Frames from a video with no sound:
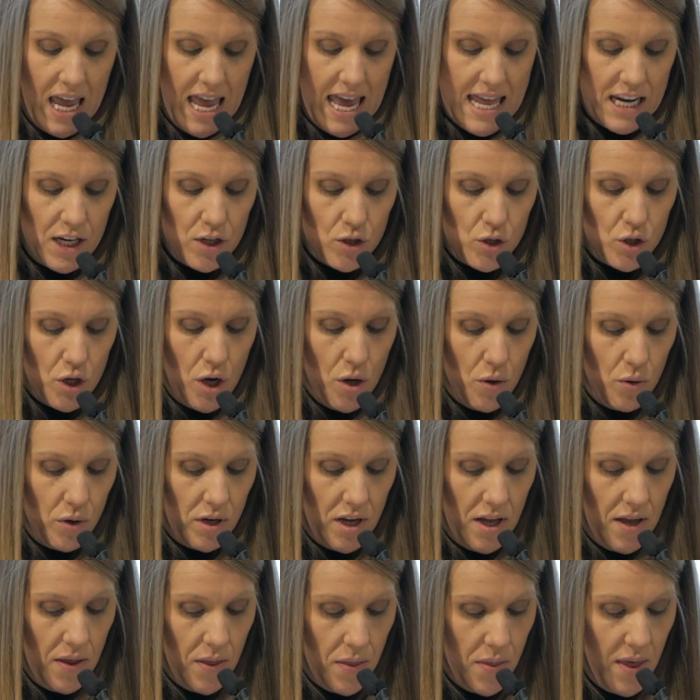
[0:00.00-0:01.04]
and it
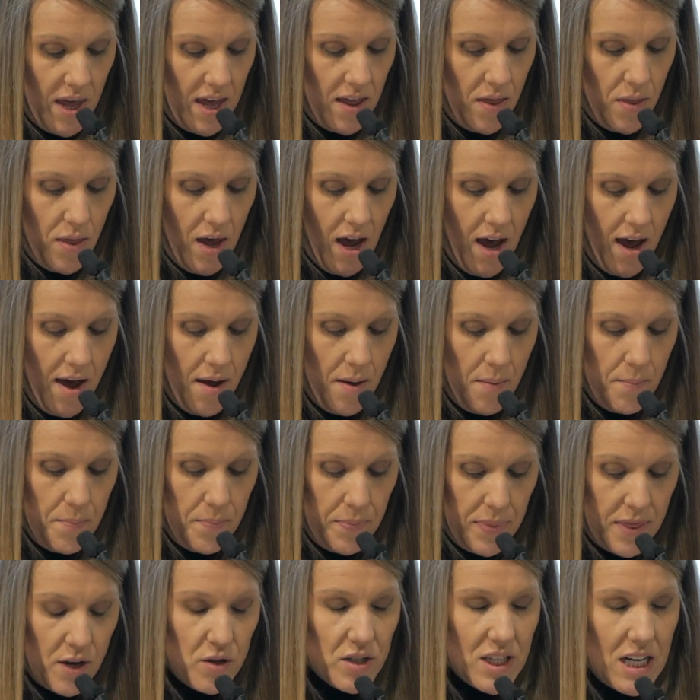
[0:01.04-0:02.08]
showed that
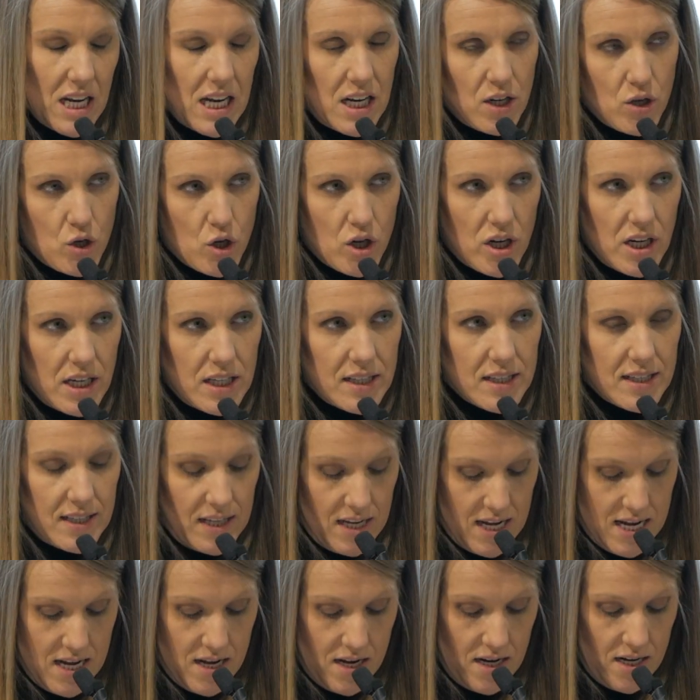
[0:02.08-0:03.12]
there's an
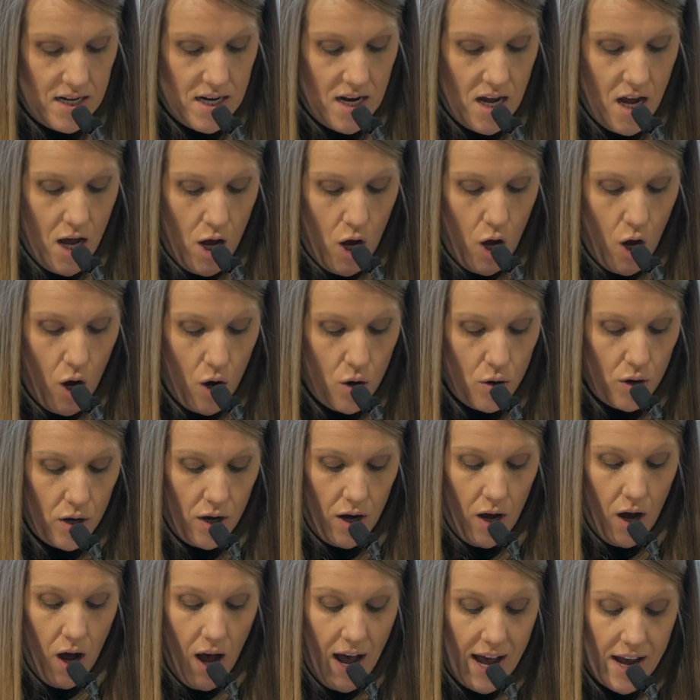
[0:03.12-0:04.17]
increase in
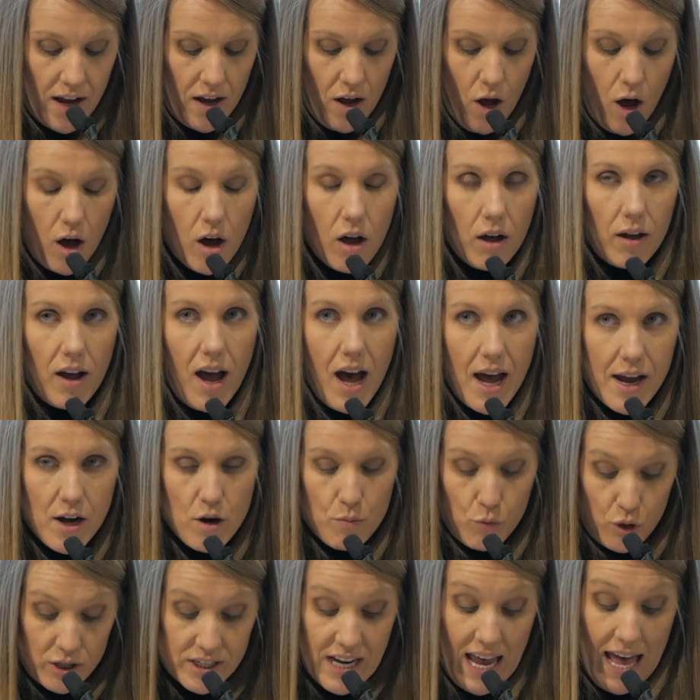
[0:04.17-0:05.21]

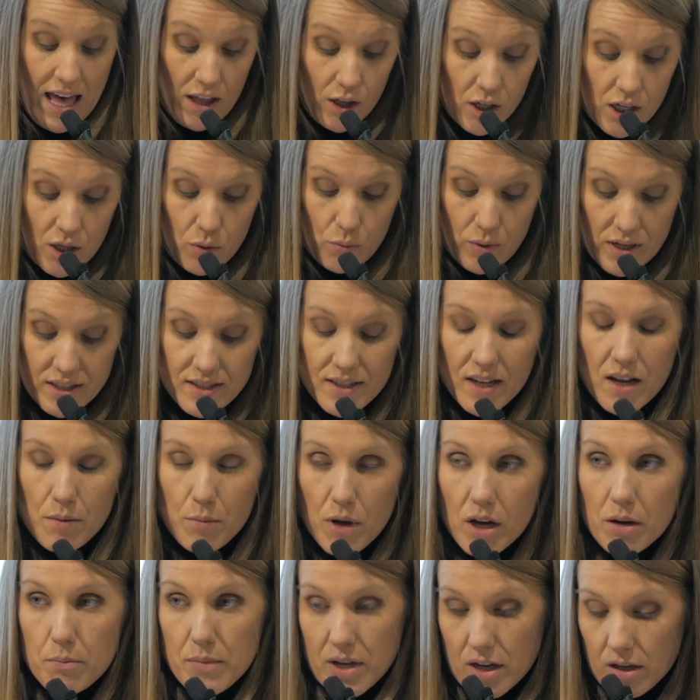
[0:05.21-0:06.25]
higher mortality risk
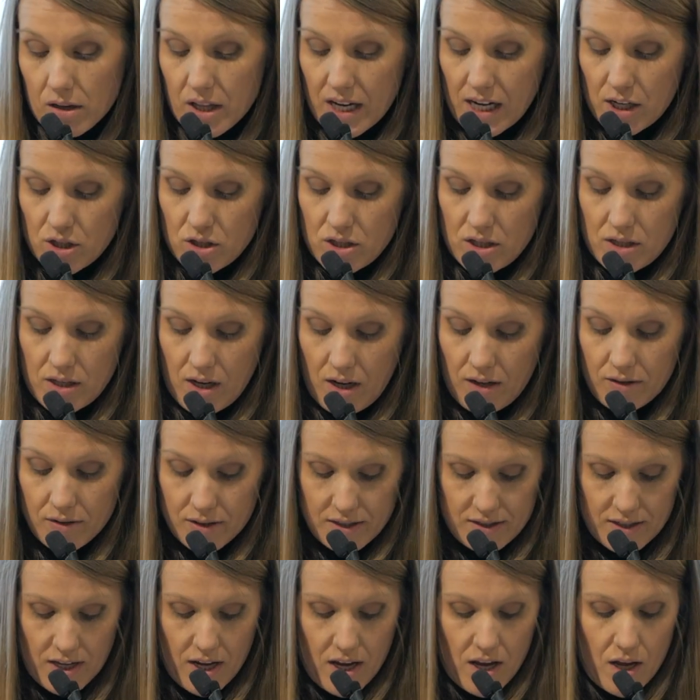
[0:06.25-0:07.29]
among middle-aged
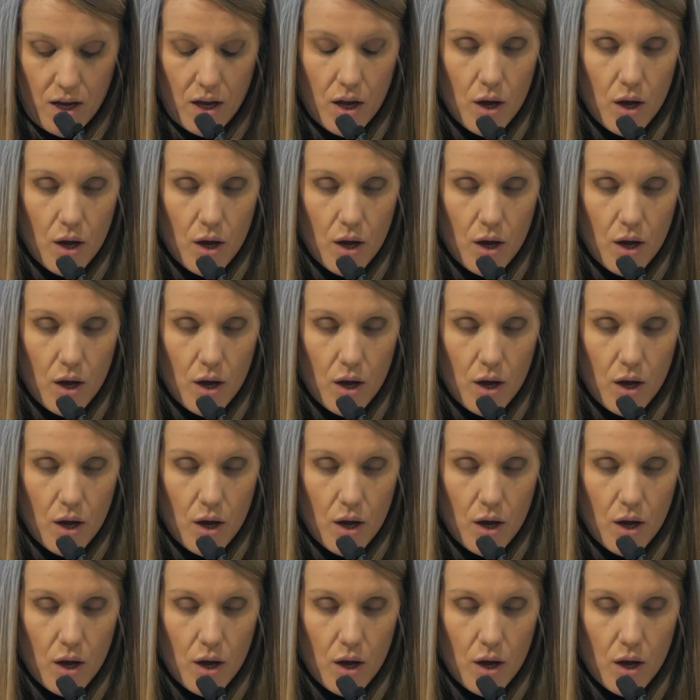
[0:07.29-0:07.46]
adults